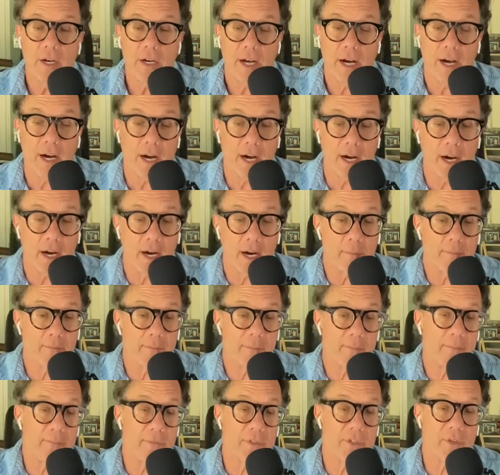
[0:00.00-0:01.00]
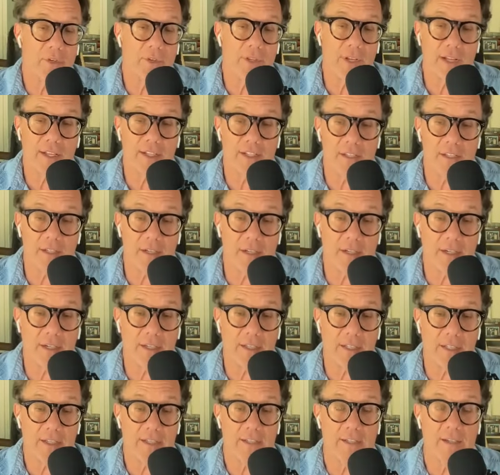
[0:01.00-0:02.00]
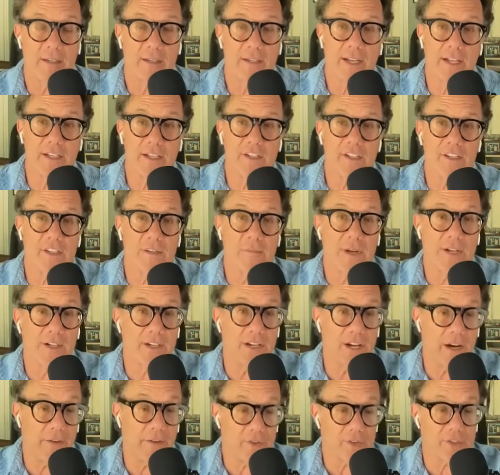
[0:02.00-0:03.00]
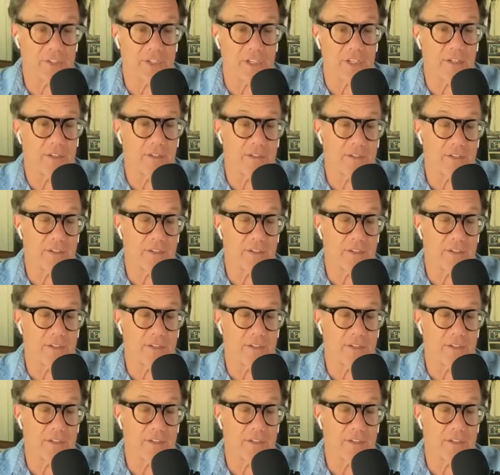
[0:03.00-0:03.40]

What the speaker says: So that's, that just about covers it.